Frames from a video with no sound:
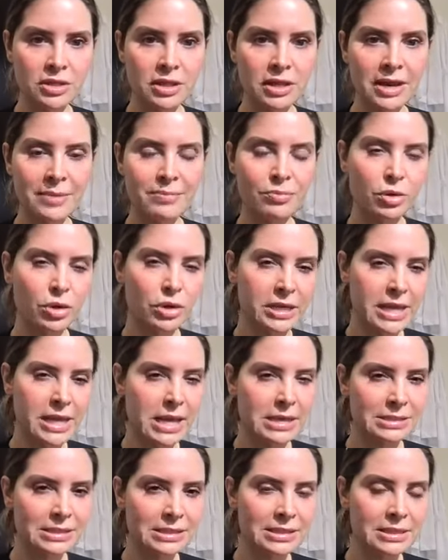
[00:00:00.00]
then I'm pretty
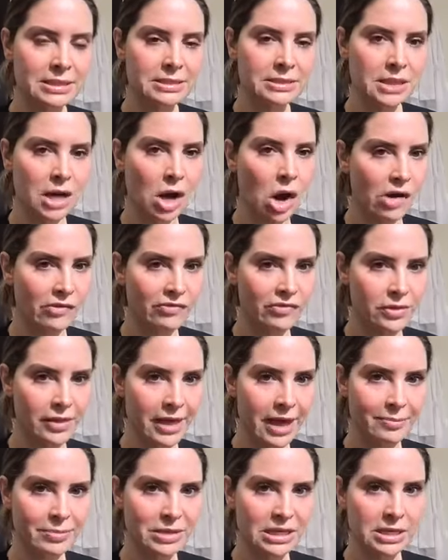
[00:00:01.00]
hesitant to offer
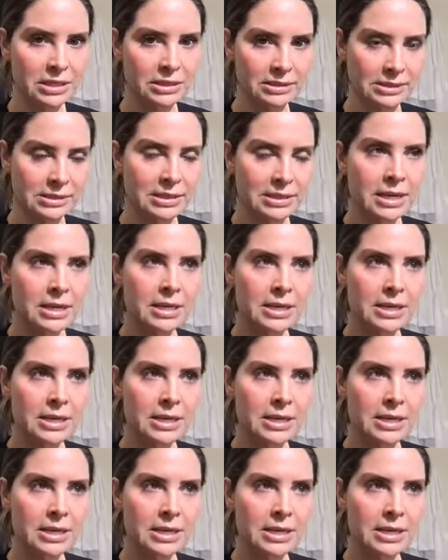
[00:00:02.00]
that because